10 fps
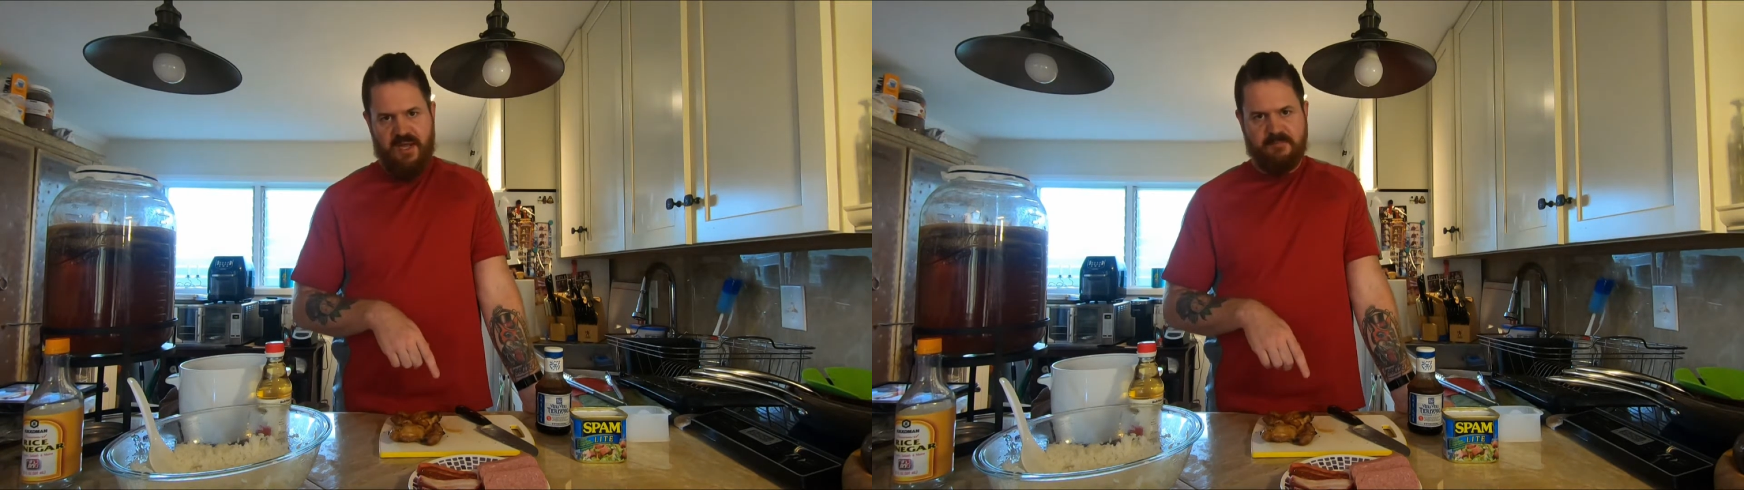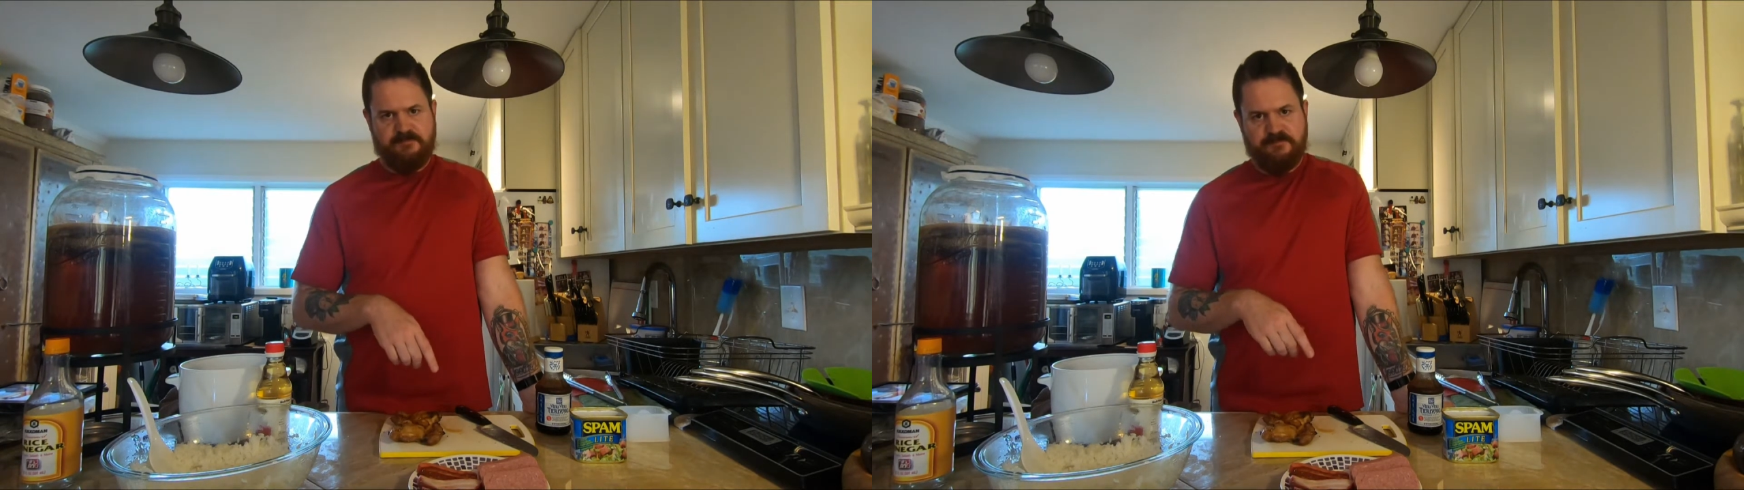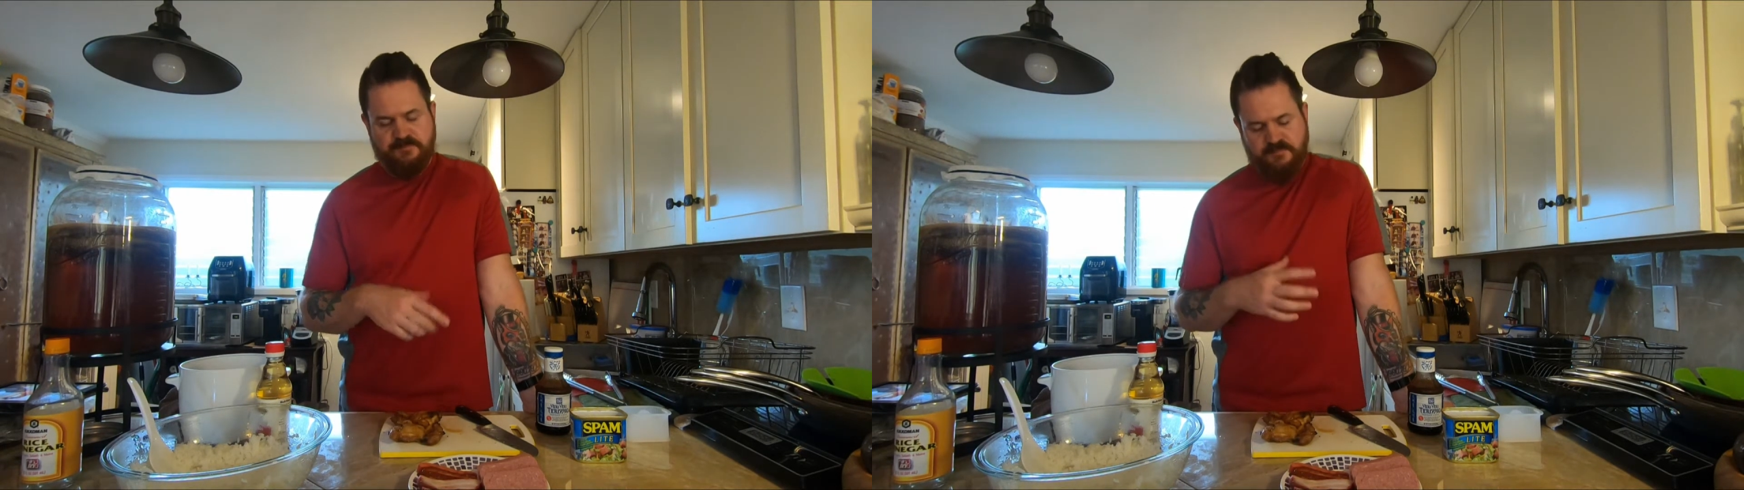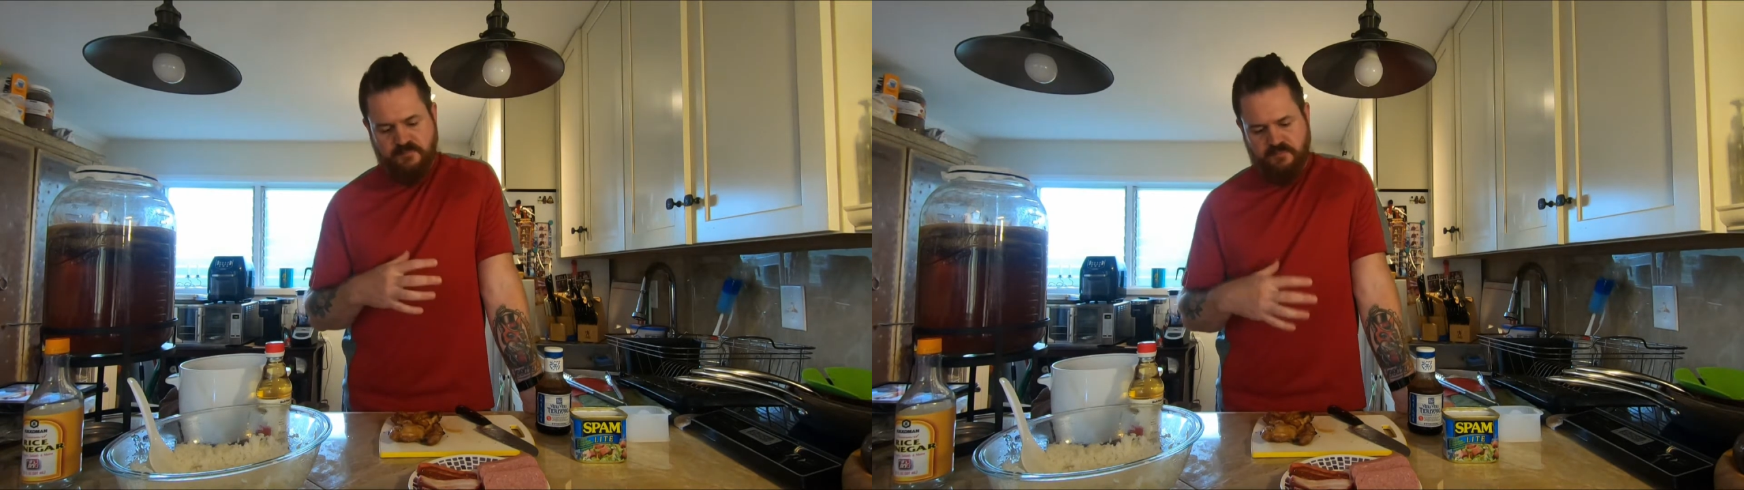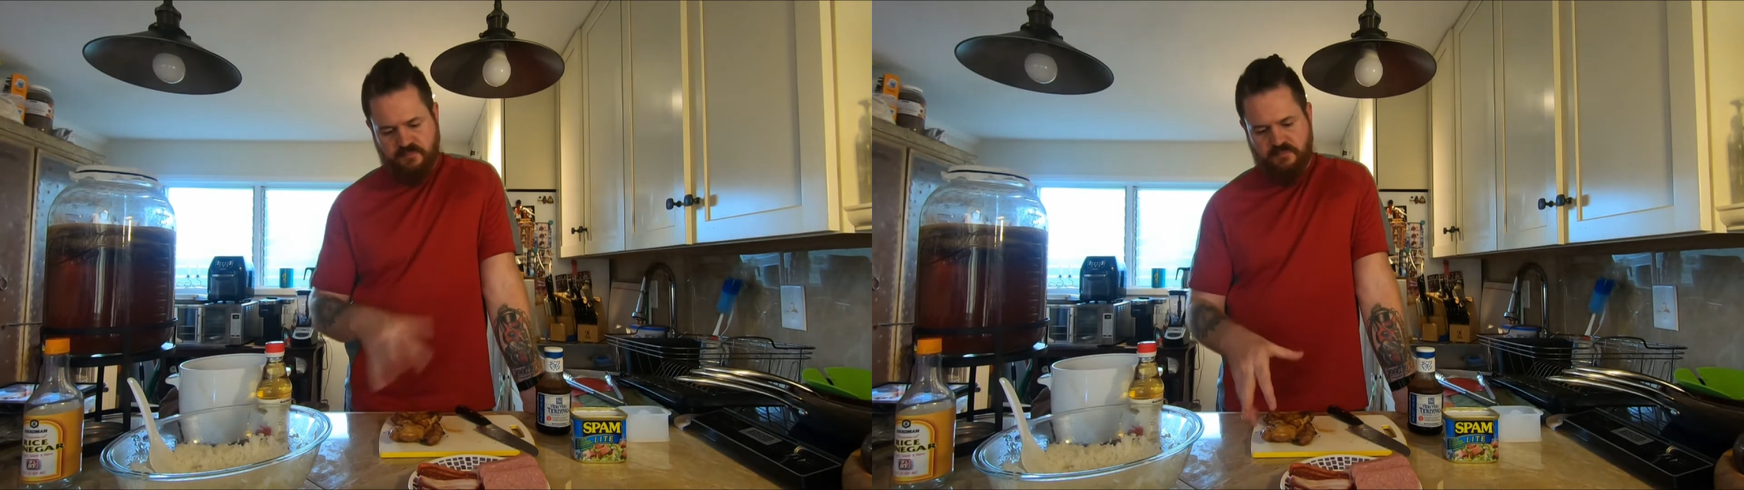it,
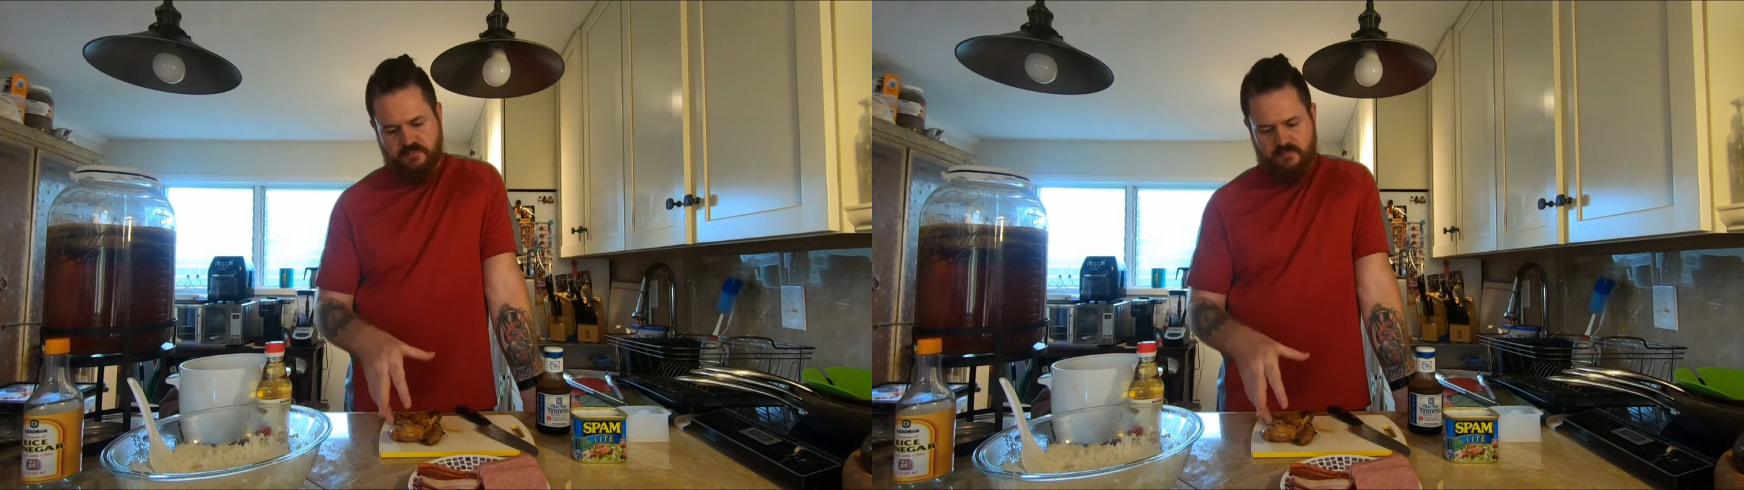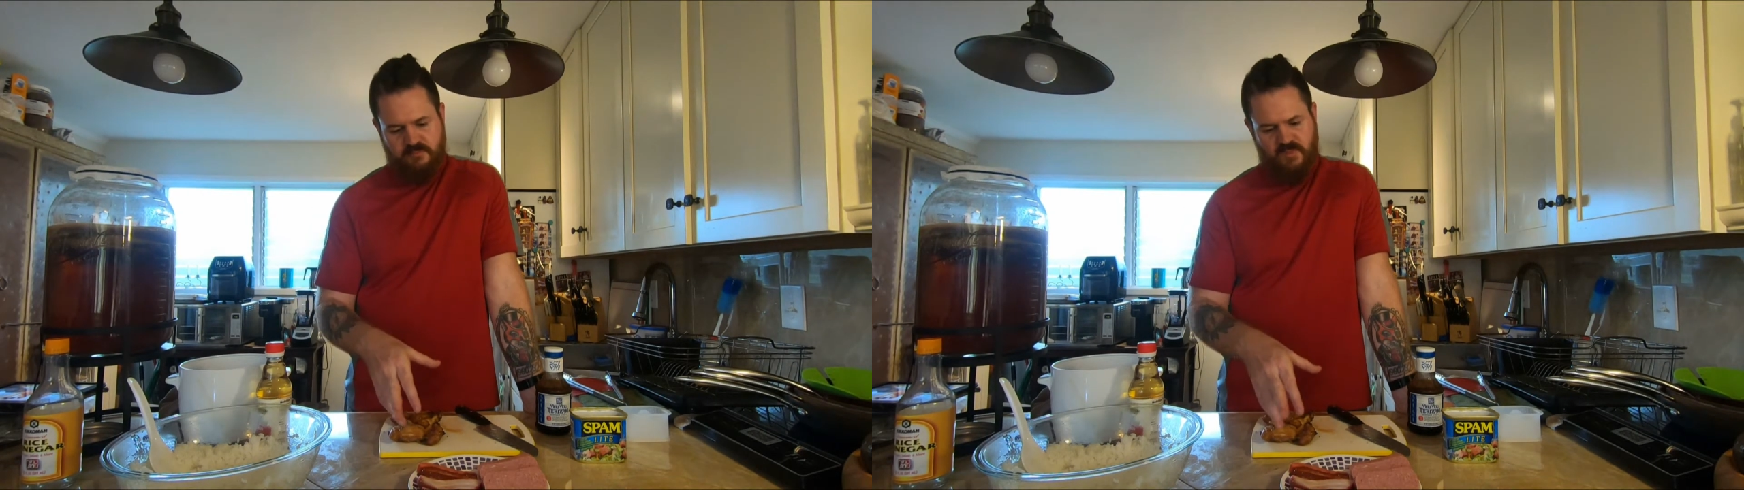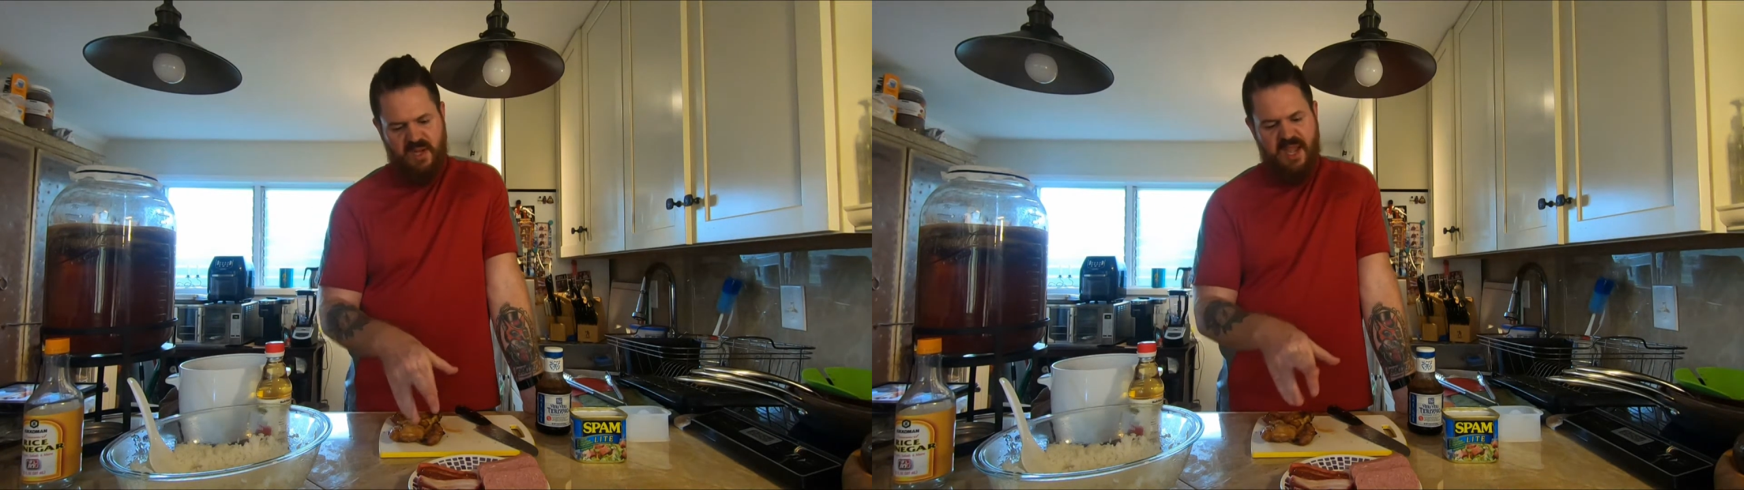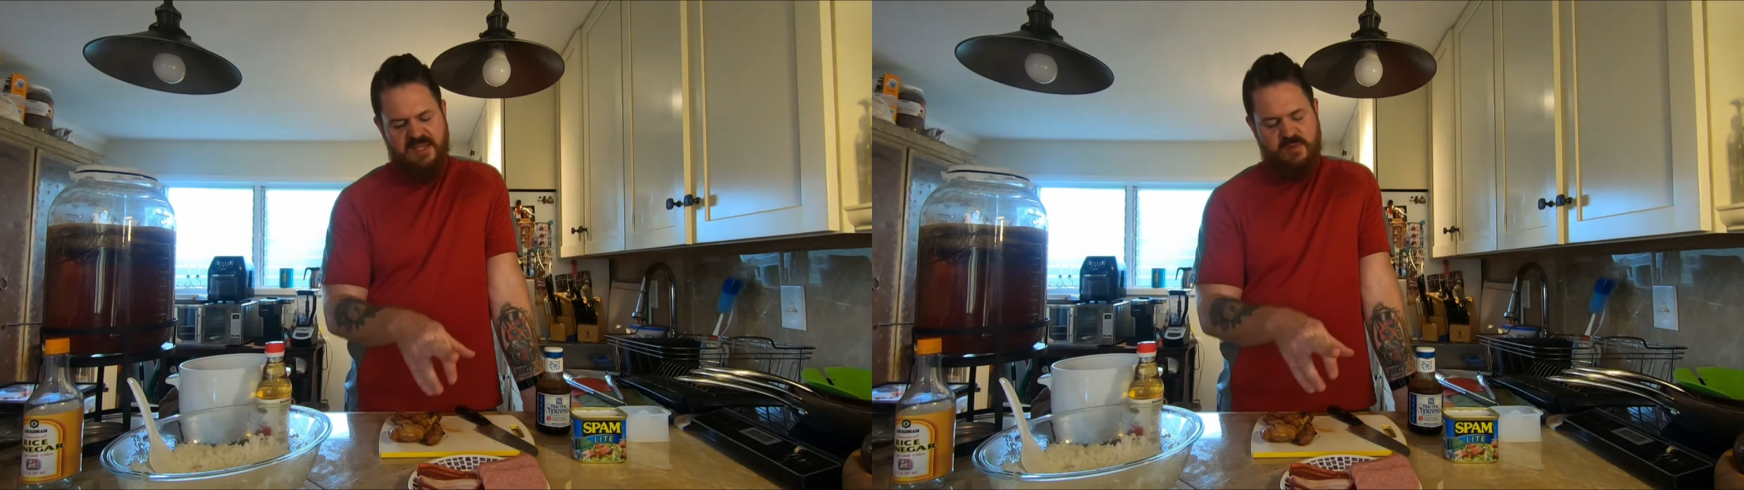as